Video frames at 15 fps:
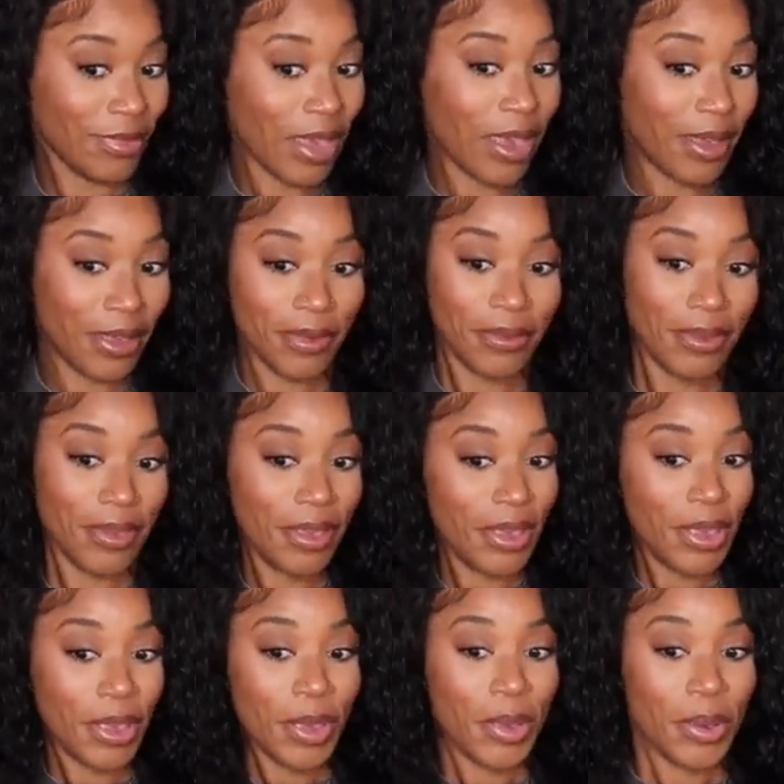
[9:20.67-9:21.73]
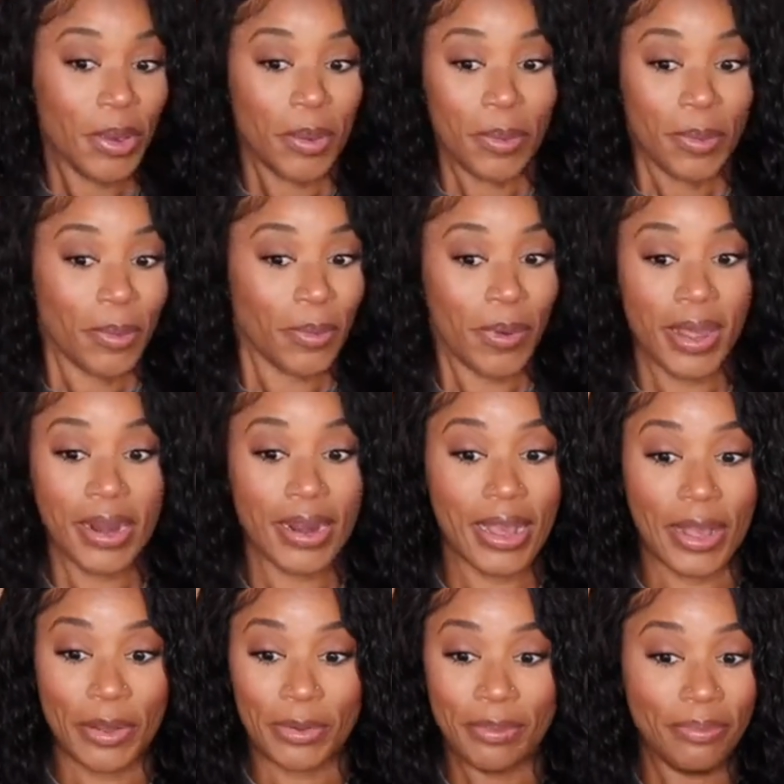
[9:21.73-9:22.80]
yeah, ready
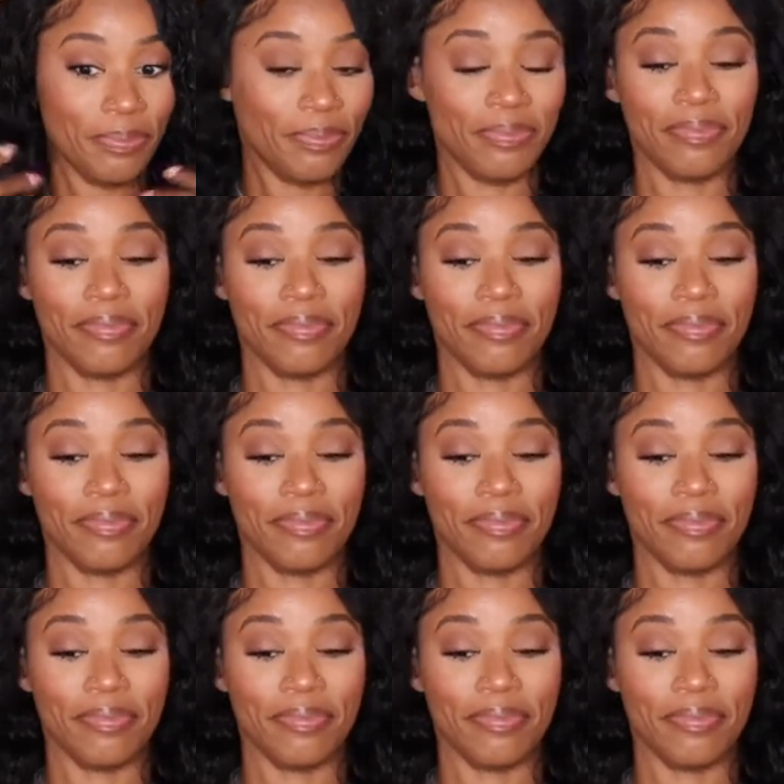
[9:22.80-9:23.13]
to go.